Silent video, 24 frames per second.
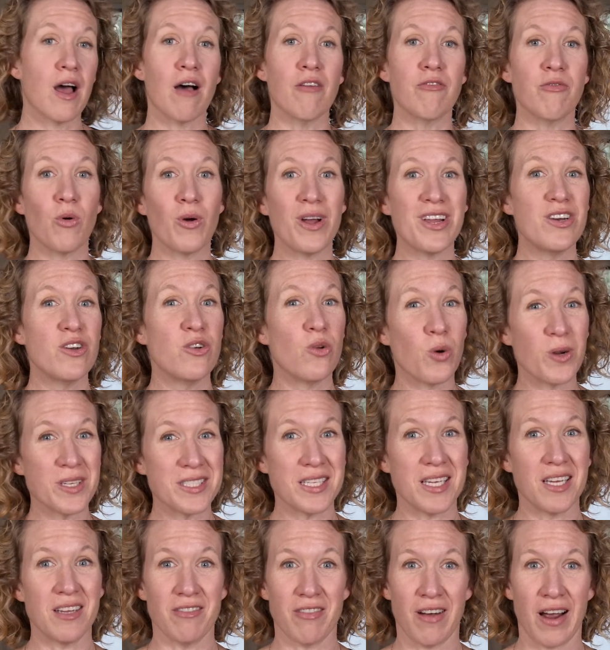avoid
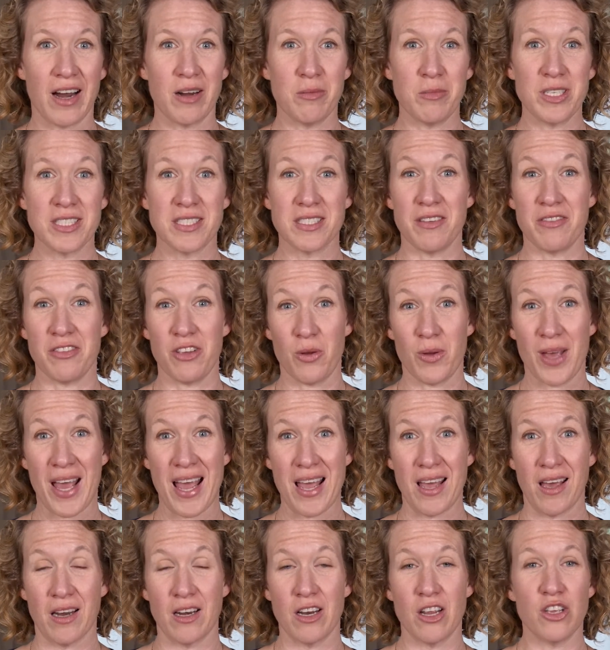noisy environments if you
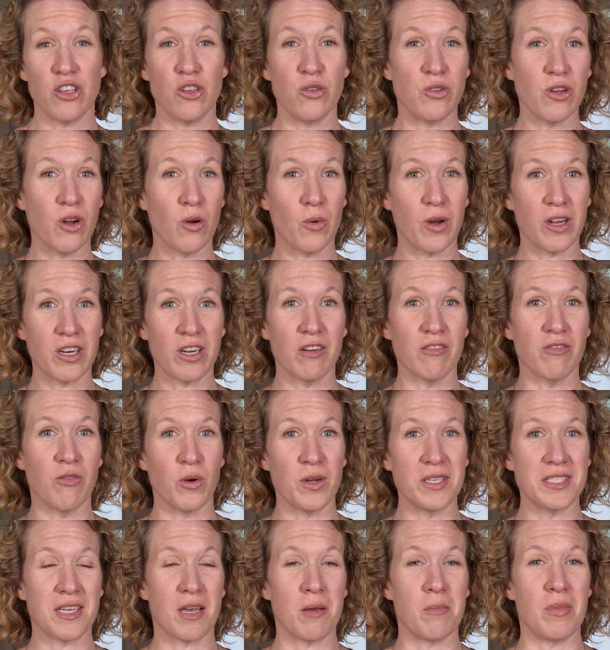can. You don't want your
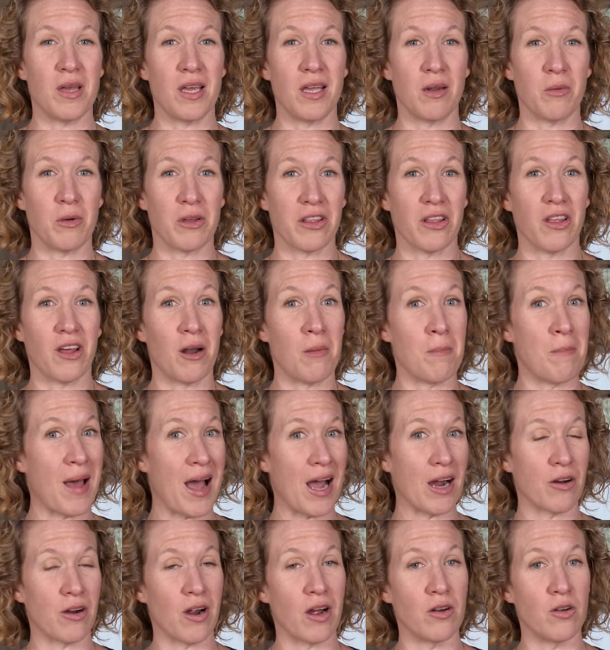voice competing with a lot of
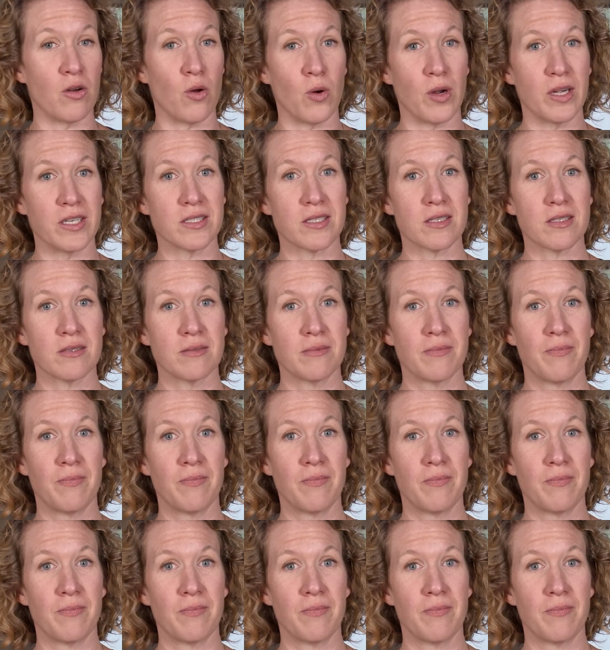background noise.